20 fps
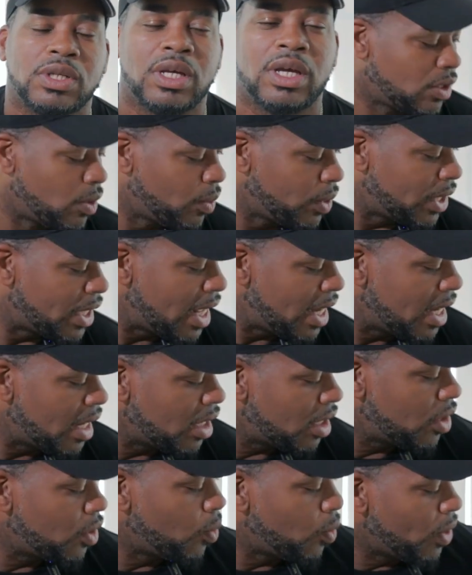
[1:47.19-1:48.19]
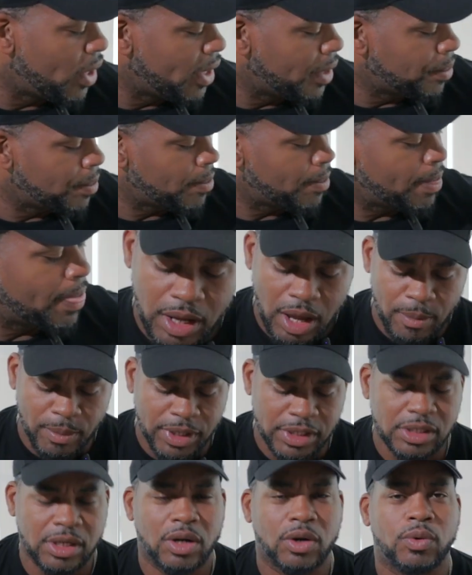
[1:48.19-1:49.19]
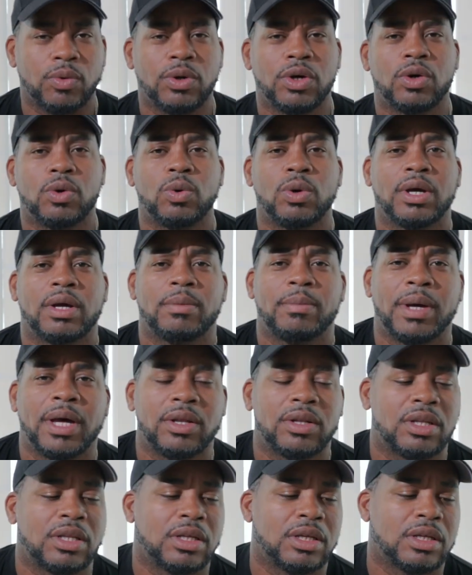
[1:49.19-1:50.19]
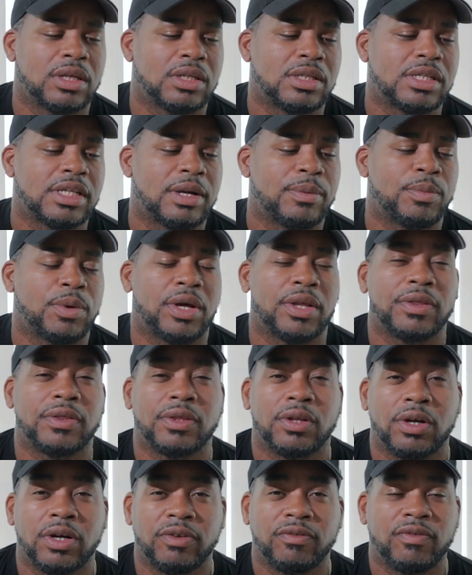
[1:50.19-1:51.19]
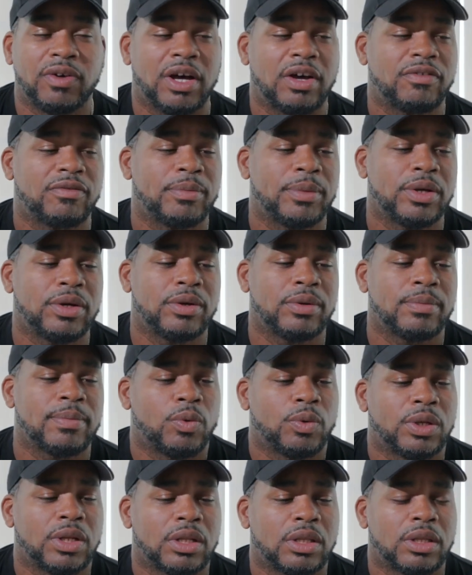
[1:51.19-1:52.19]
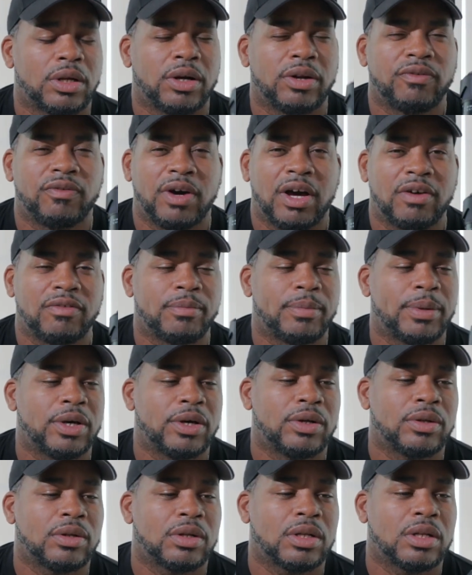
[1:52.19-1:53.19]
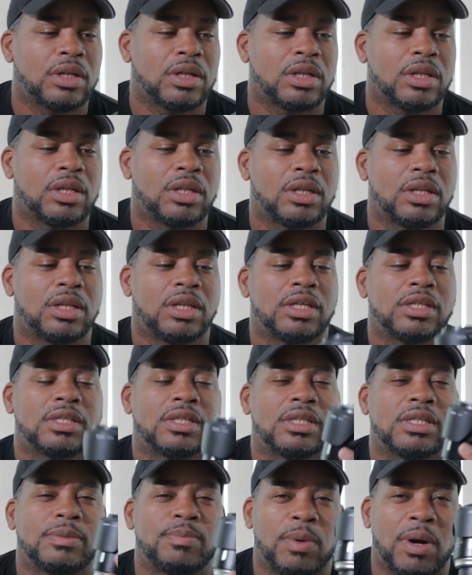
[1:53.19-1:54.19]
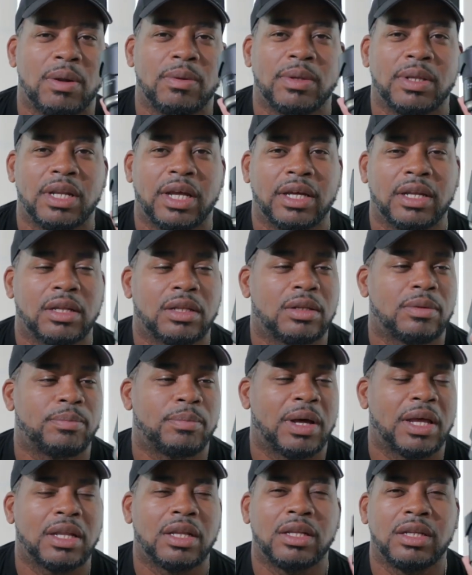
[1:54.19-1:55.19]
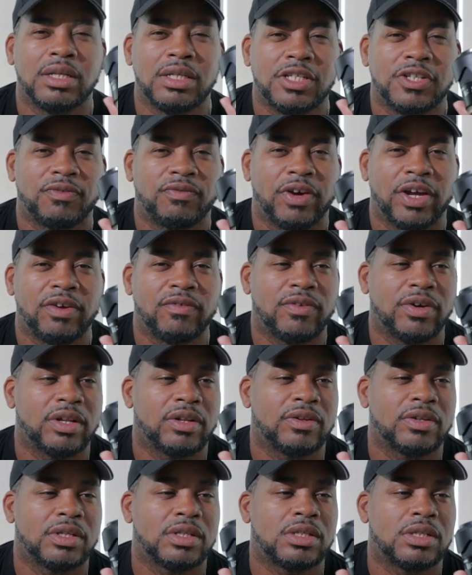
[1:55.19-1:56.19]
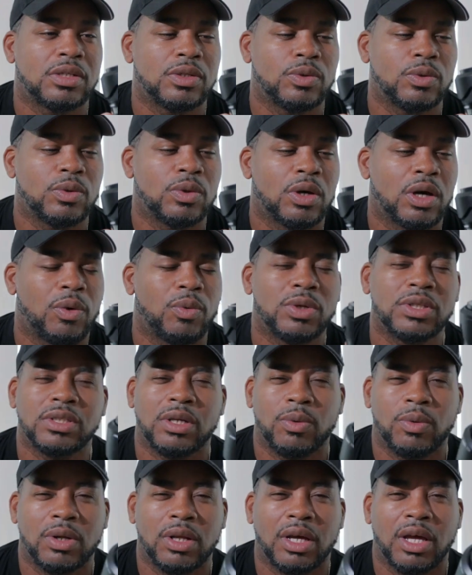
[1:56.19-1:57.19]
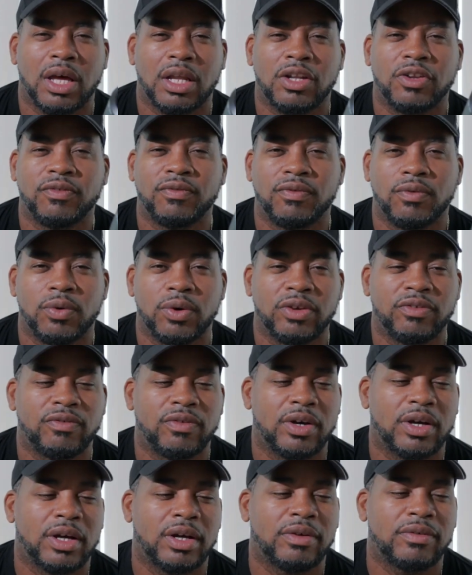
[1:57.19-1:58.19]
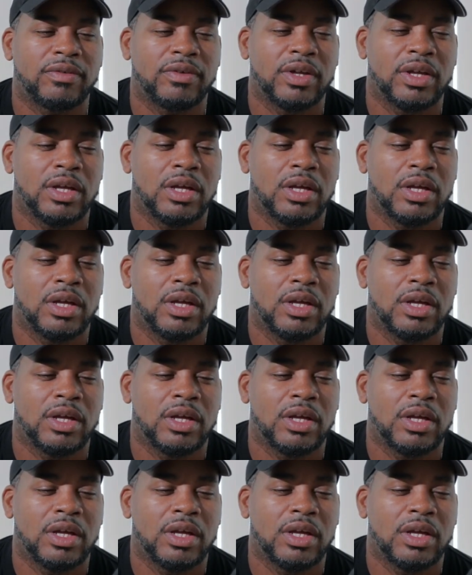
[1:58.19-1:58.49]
So with that out of the way, I'm gonna talk real quick about the Tamron 35mm. With the 35mm, this is probably like my least favorite of the two. I wish I would have got the 45.